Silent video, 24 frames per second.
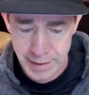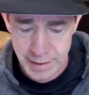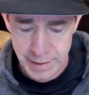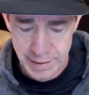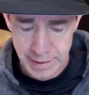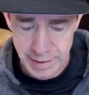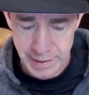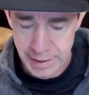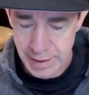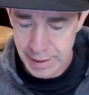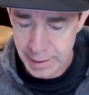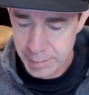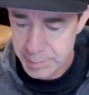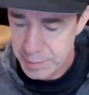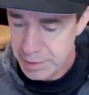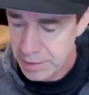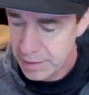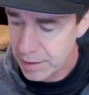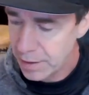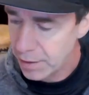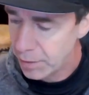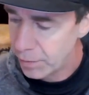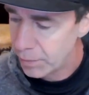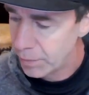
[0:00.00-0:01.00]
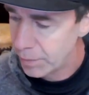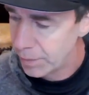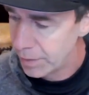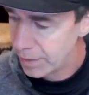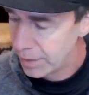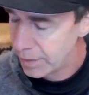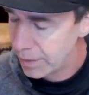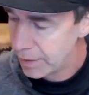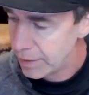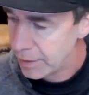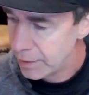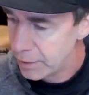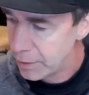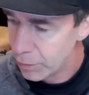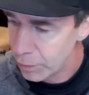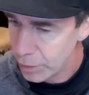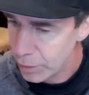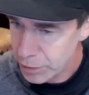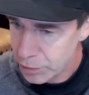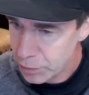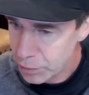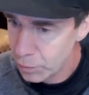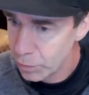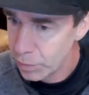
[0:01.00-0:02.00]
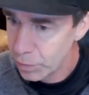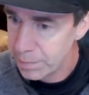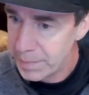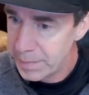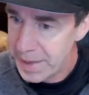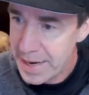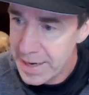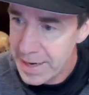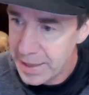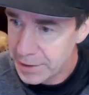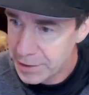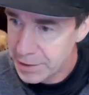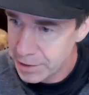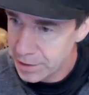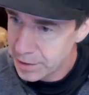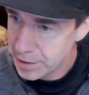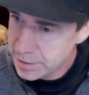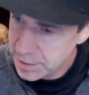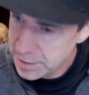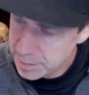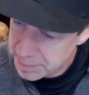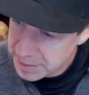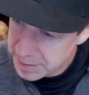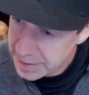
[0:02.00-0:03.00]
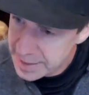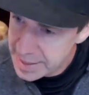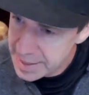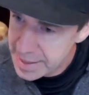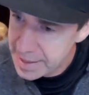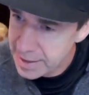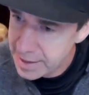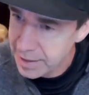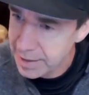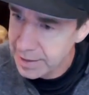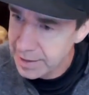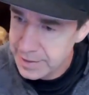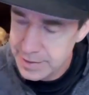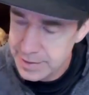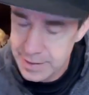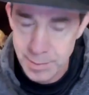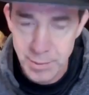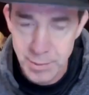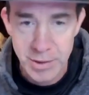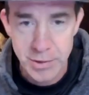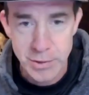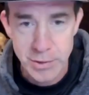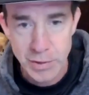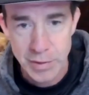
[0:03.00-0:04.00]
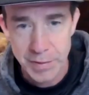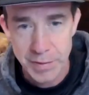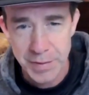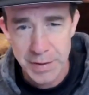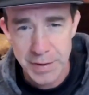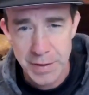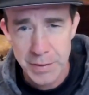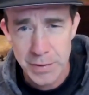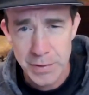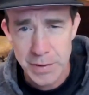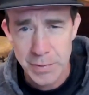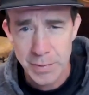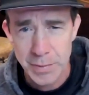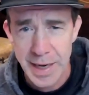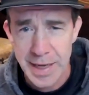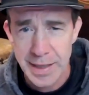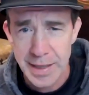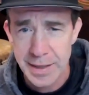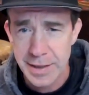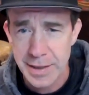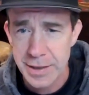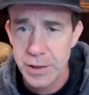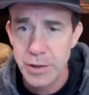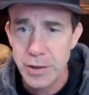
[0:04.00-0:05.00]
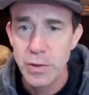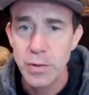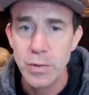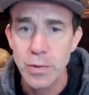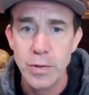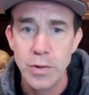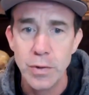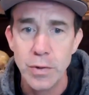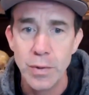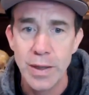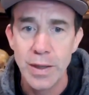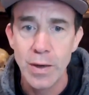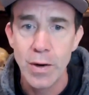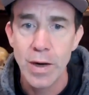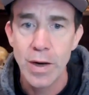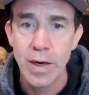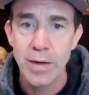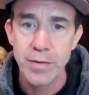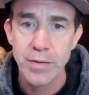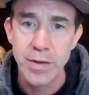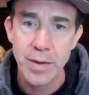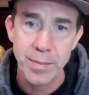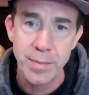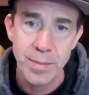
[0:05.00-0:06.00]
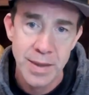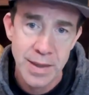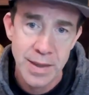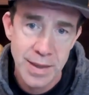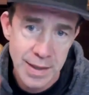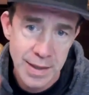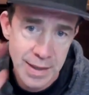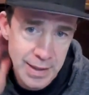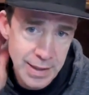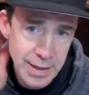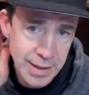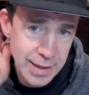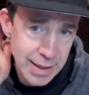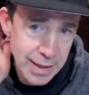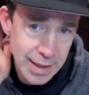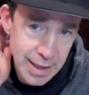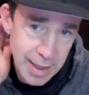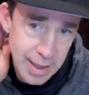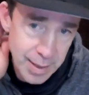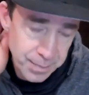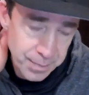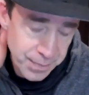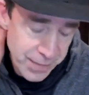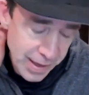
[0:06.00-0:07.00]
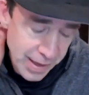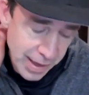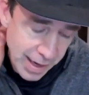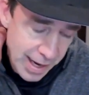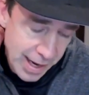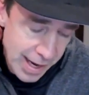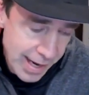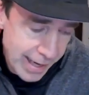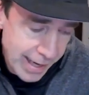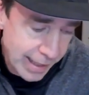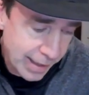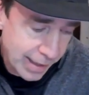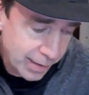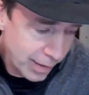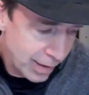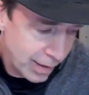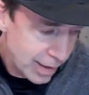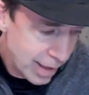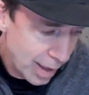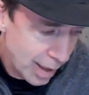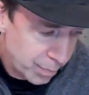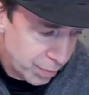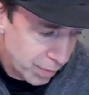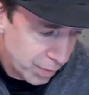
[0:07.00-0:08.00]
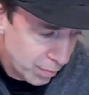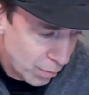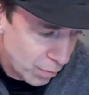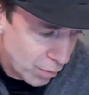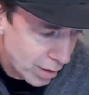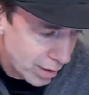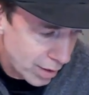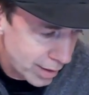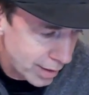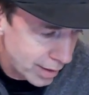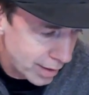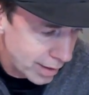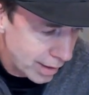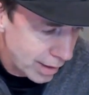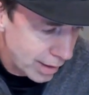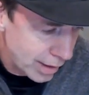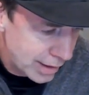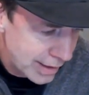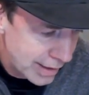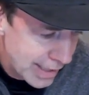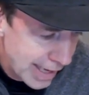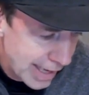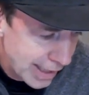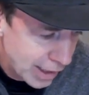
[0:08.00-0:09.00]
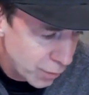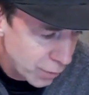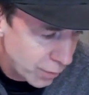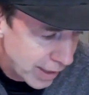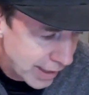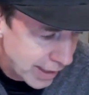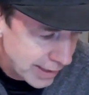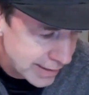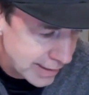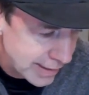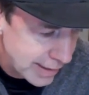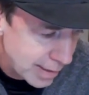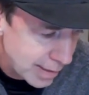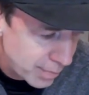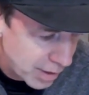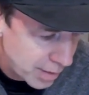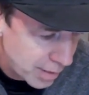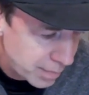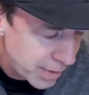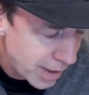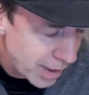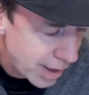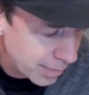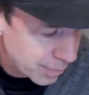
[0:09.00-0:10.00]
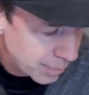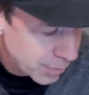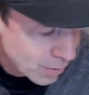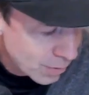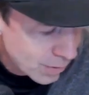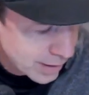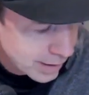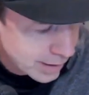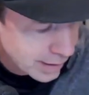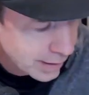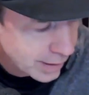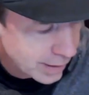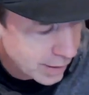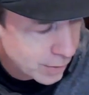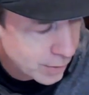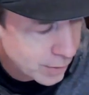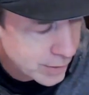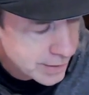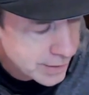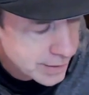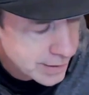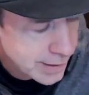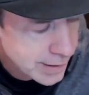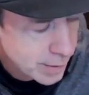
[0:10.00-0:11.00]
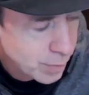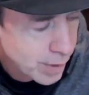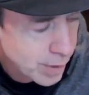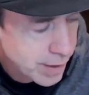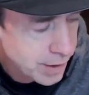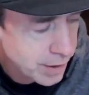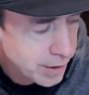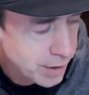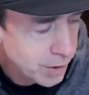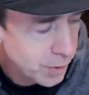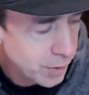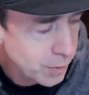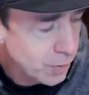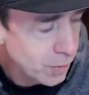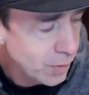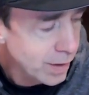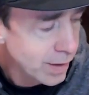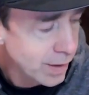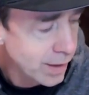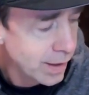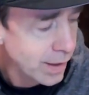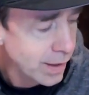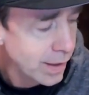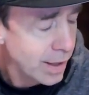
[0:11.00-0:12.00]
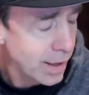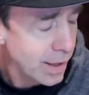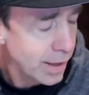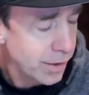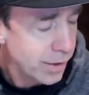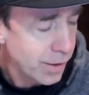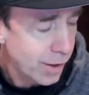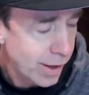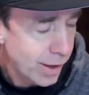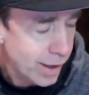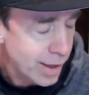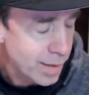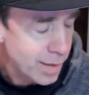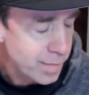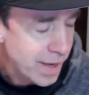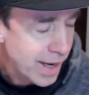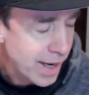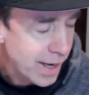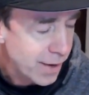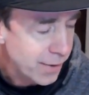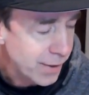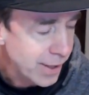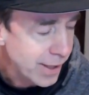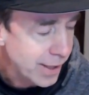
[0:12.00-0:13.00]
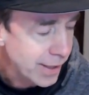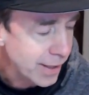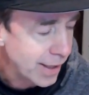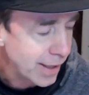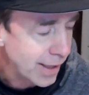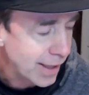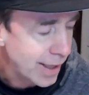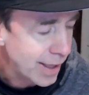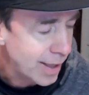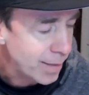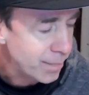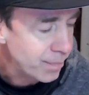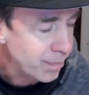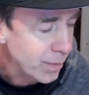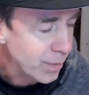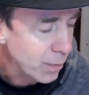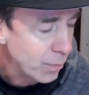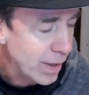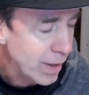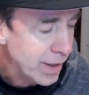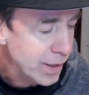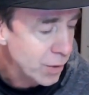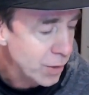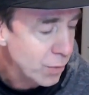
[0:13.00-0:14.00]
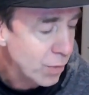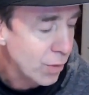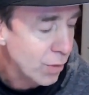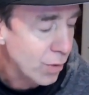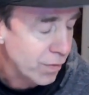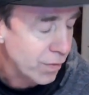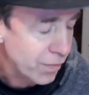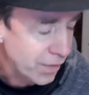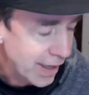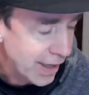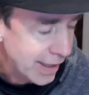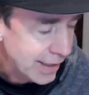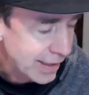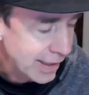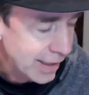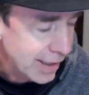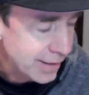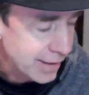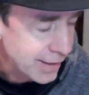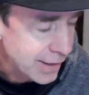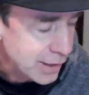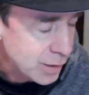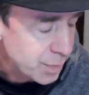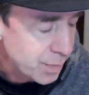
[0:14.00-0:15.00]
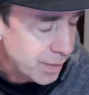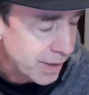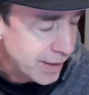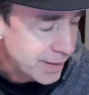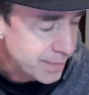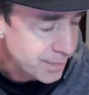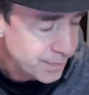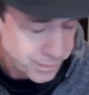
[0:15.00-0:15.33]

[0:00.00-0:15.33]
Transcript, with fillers: um, you know, the, your school manager to be handling some of those reviews rather than you doing all of them. Um, I couple more takeaways, and then I'm going to popcorn to you and see what you thought about it um, when you were reflecting on this, but